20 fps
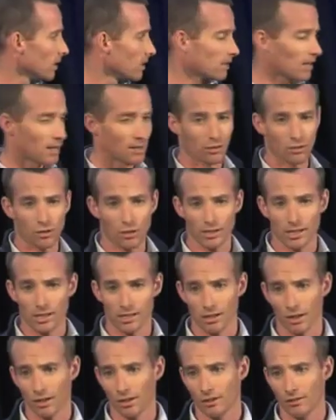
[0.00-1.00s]
Southern Cross
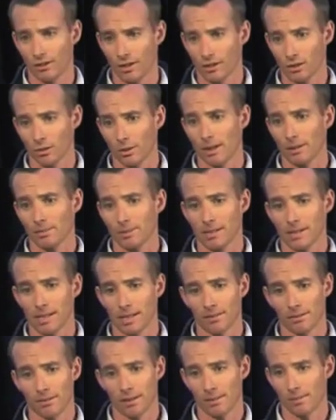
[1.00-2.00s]
is only around
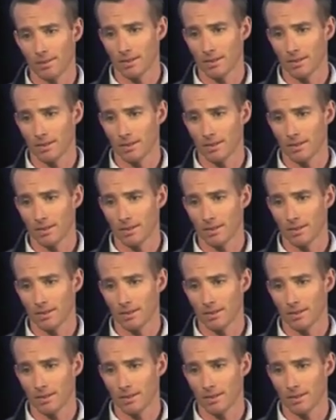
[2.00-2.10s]
20% of their